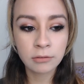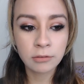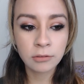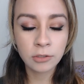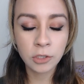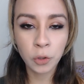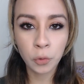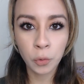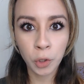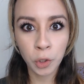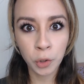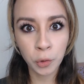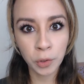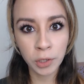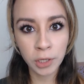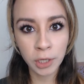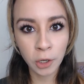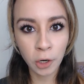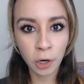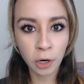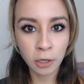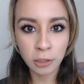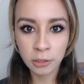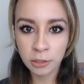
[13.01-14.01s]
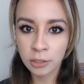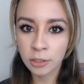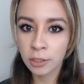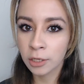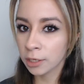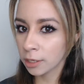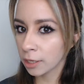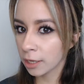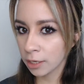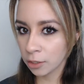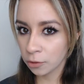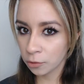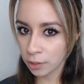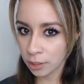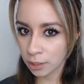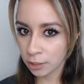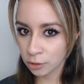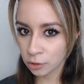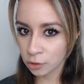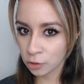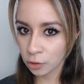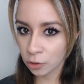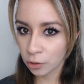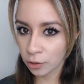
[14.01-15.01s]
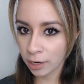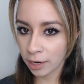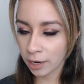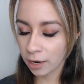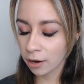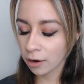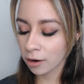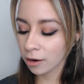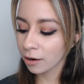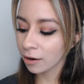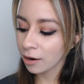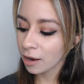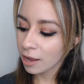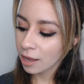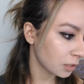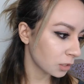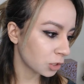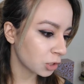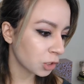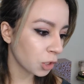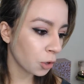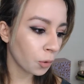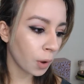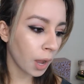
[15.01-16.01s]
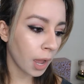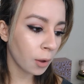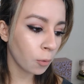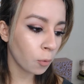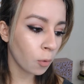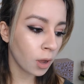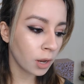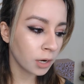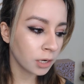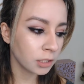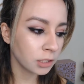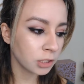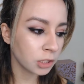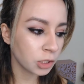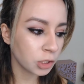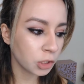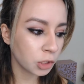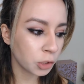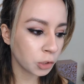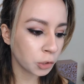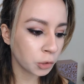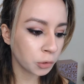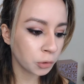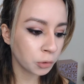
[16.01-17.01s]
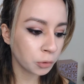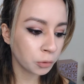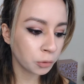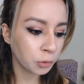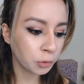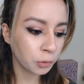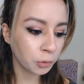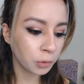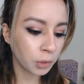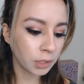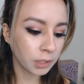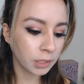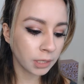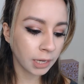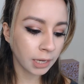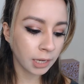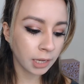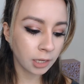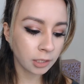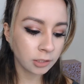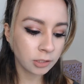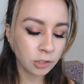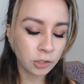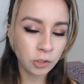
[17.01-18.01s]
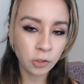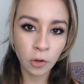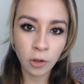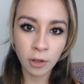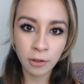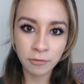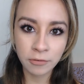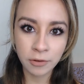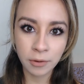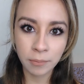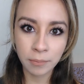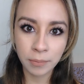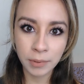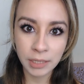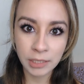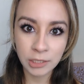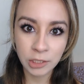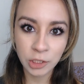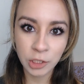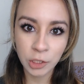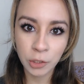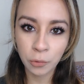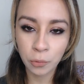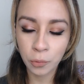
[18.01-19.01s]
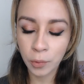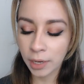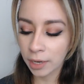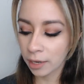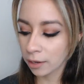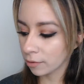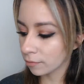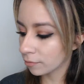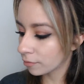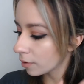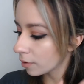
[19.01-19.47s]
you work really hard to look like you didn't do your hair. So I wanted to do like a soft beachy wave.